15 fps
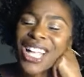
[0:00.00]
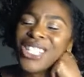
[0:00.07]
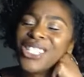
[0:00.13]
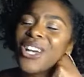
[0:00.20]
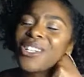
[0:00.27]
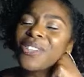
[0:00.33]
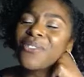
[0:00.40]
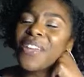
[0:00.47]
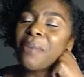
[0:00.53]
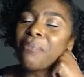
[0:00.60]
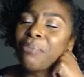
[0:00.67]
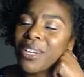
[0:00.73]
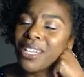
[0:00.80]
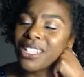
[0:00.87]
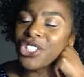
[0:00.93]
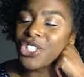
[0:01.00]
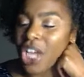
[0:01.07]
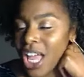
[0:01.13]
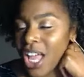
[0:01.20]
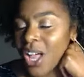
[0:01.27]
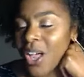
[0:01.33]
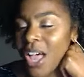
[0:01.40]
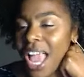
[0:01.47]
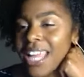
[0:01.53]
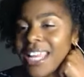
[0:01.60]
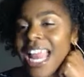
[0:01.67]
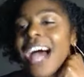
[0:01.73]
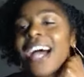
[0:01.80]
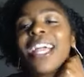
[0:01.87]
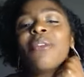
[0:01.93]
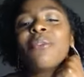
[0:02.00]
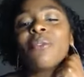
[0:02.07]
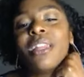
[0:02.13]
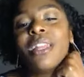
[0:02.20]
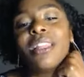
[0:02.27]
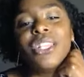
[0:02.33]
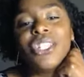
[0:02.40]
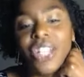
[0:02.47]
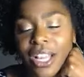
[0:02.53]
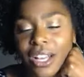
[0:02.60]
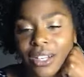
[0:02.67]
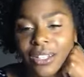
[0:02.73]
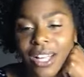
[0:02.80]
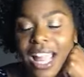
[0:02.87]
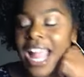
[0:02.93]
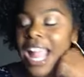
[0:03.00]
Joseph get put in jail, and now he running the jail.